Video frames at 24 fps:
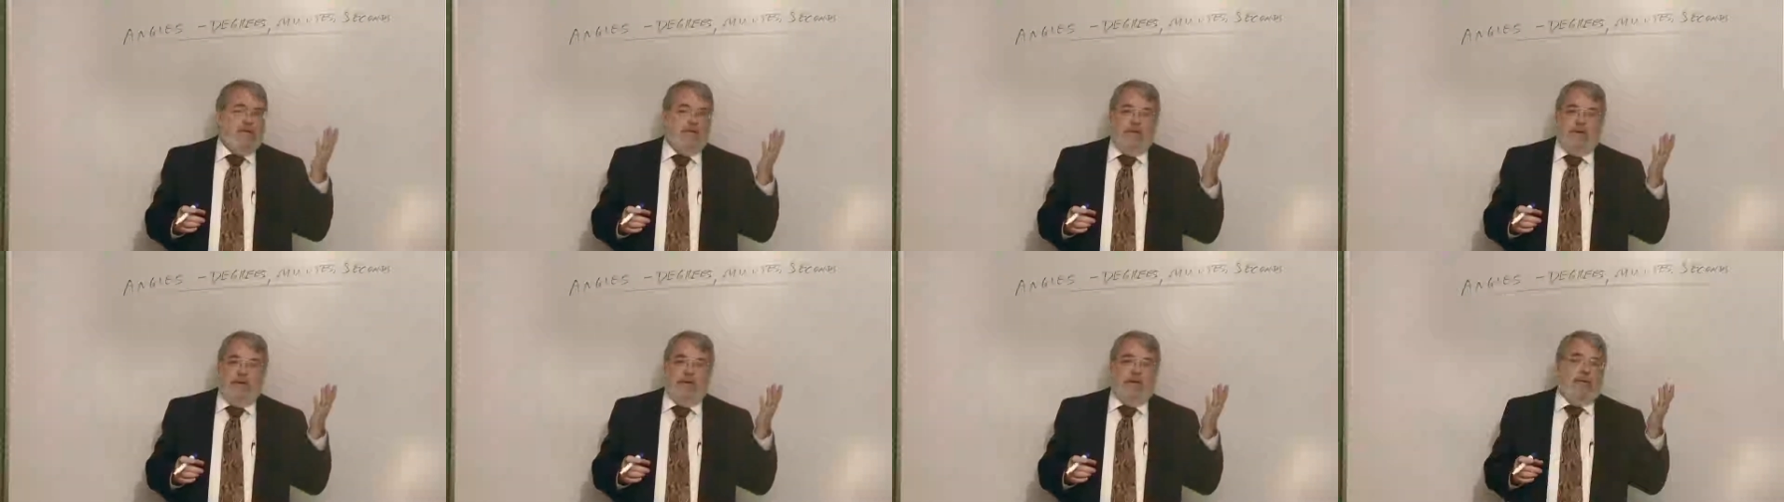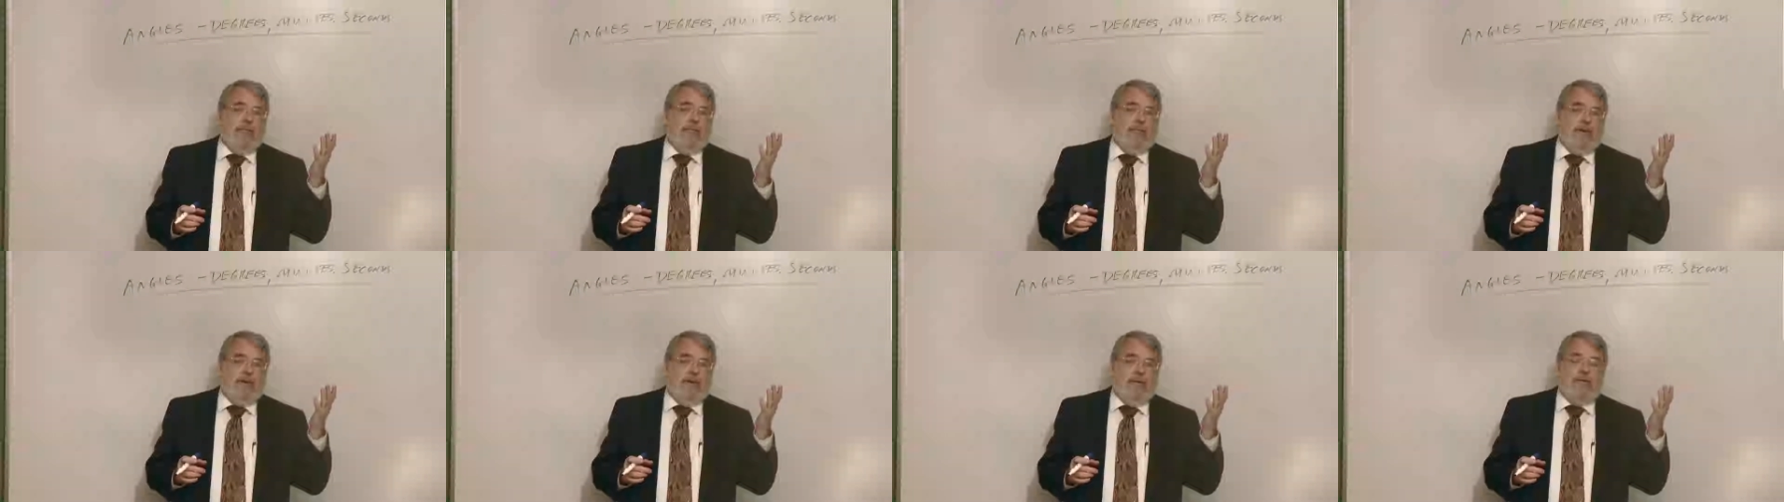one
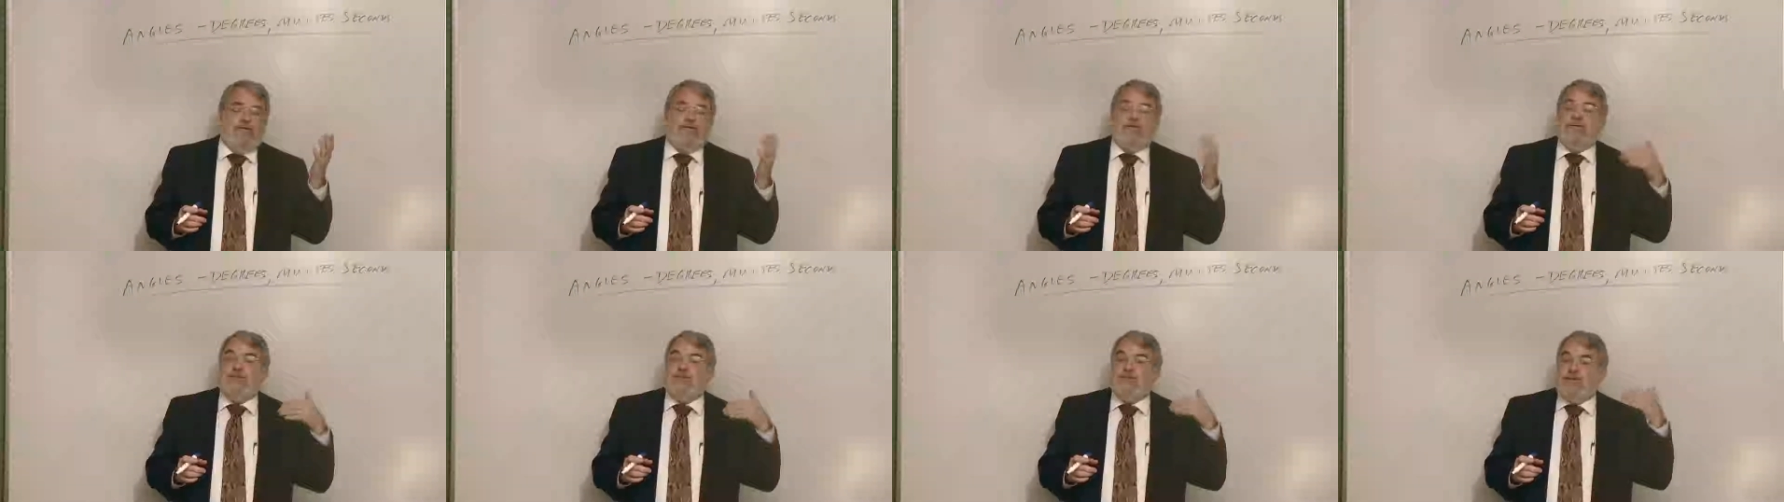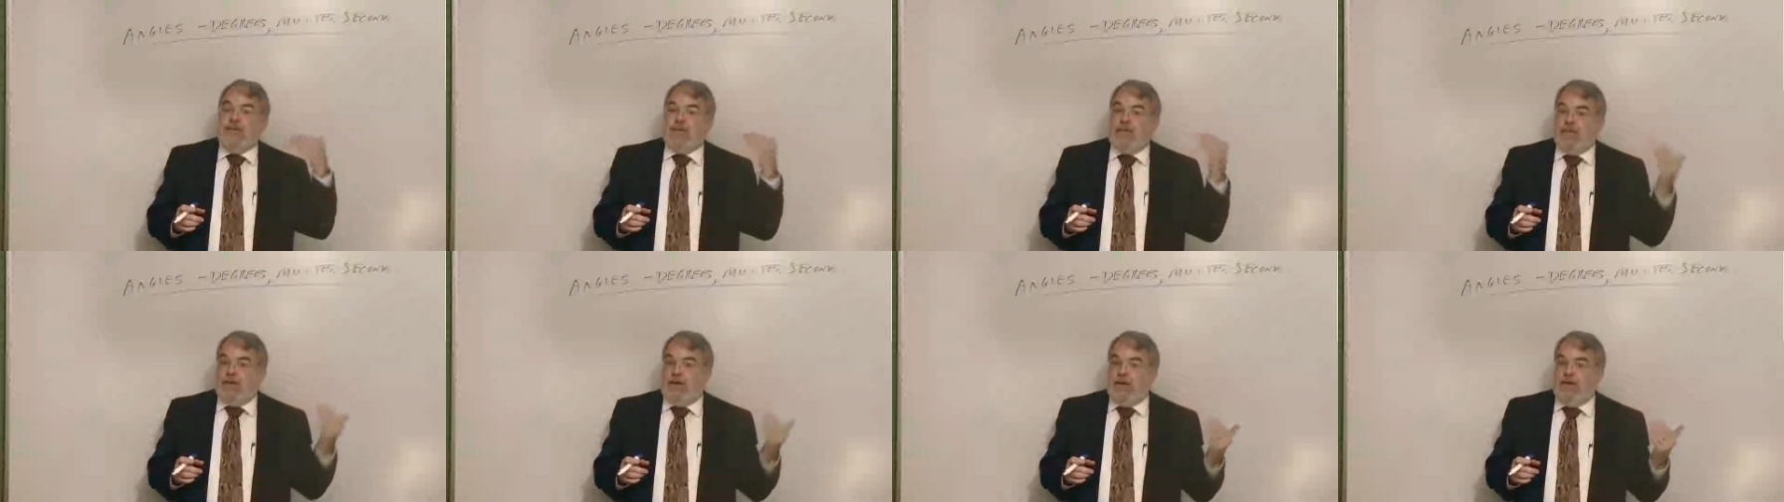everybody knows is
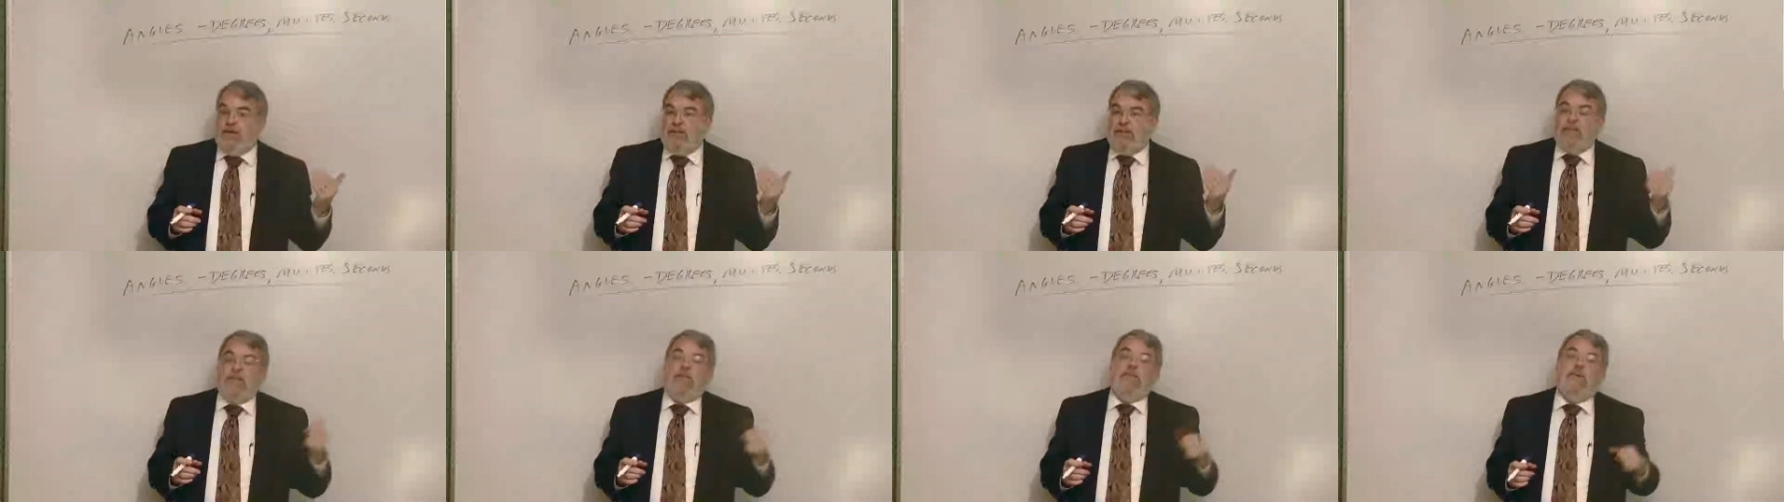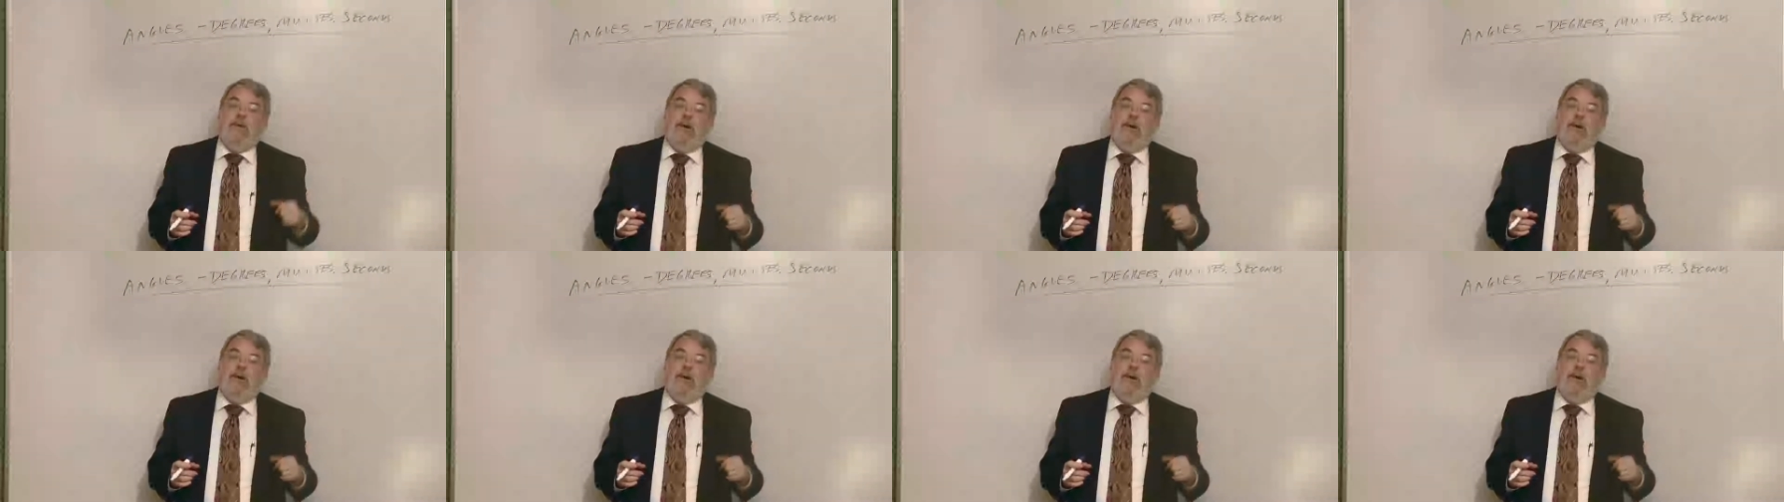degrees.